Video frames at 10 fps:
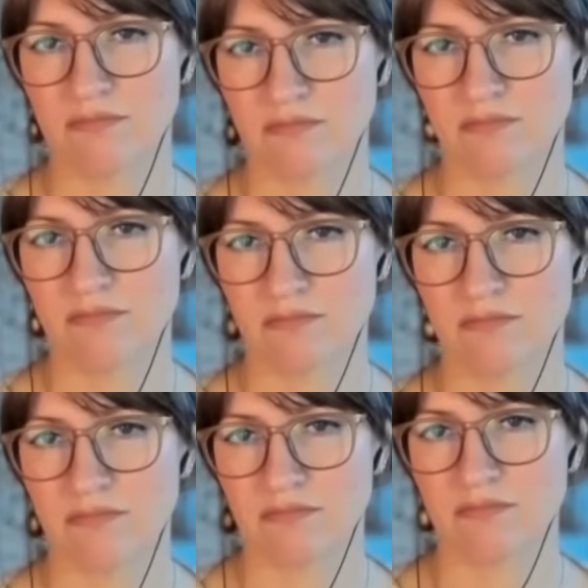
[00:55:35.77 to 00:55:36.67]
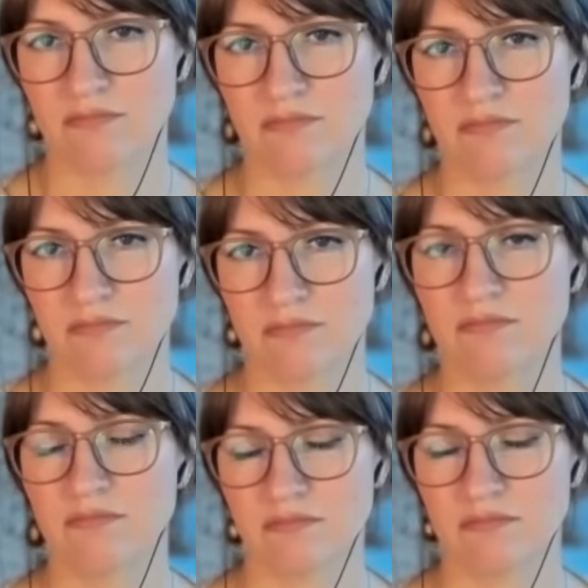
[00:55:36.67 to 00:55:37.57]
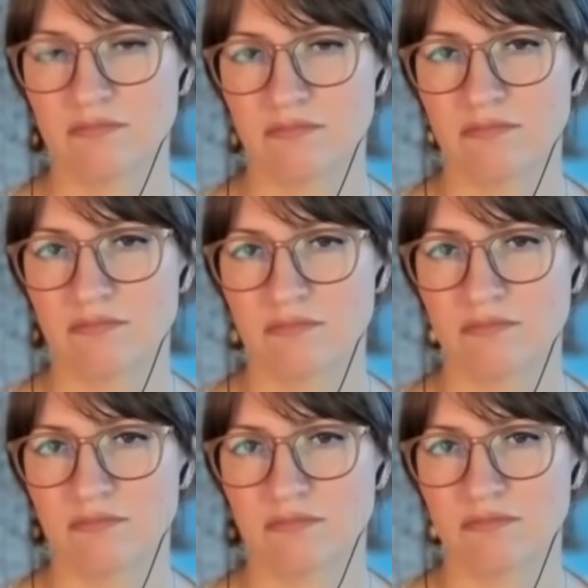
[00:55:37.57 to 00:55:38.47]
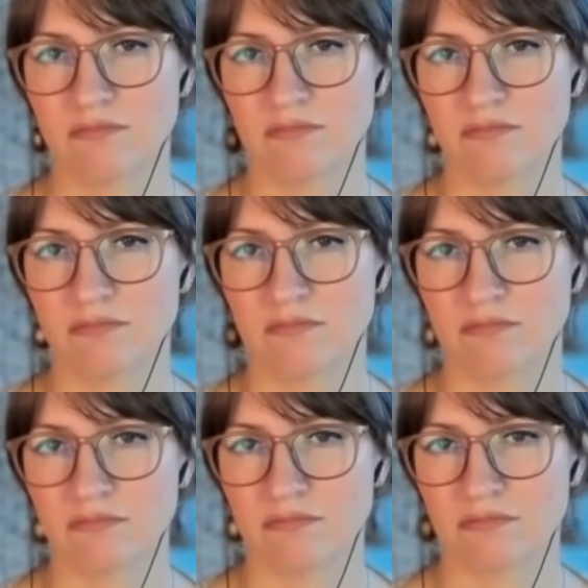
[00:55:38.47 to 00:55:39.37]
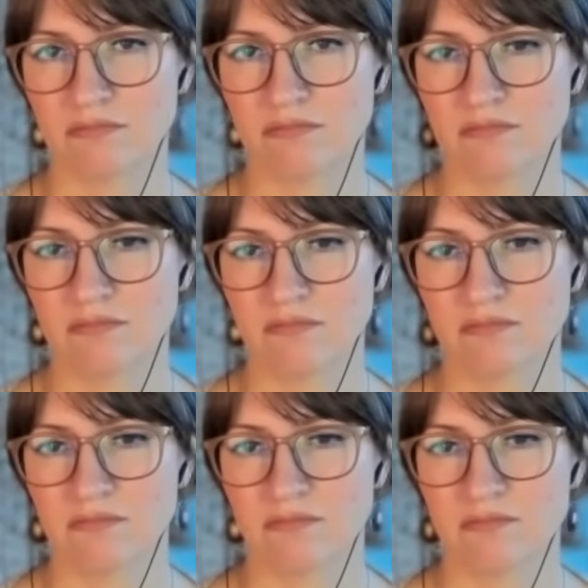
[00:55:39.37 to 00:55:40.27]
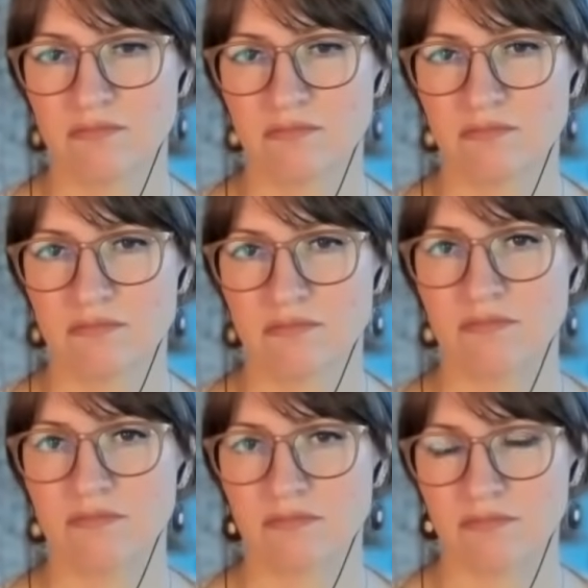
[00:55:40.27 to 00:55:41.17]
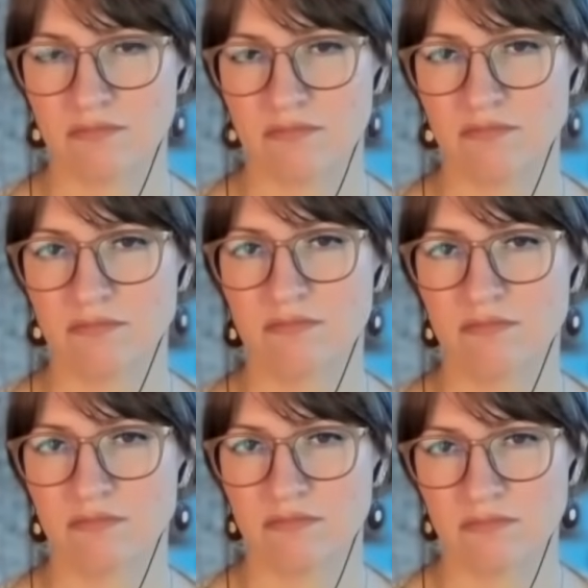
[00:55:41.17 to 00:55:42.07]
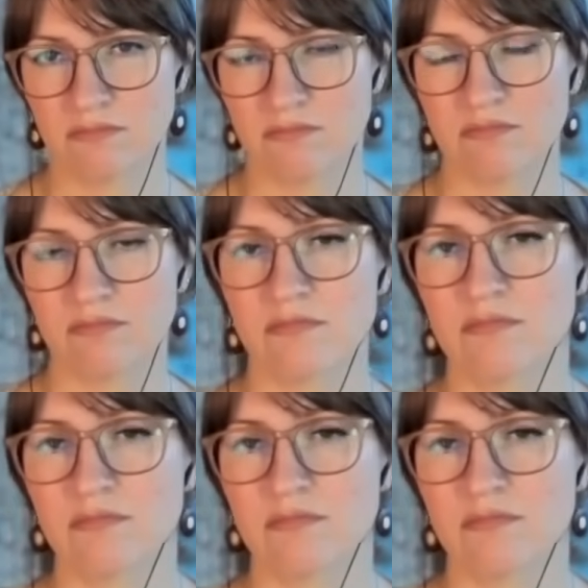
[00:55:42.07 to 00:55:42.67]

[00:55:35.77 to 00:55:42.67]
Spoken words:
This person isn't speaking.